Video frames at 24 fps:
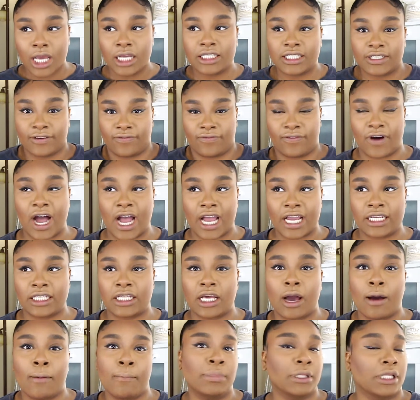to find
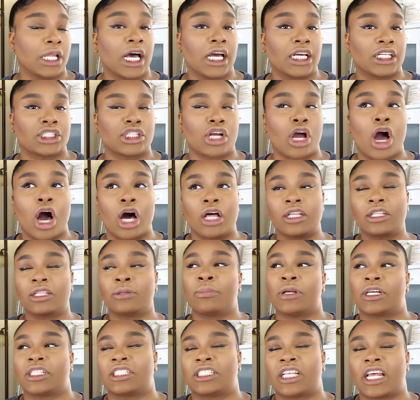a blush. All of the
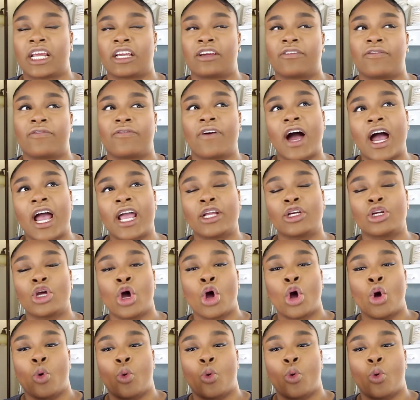blushes that I could find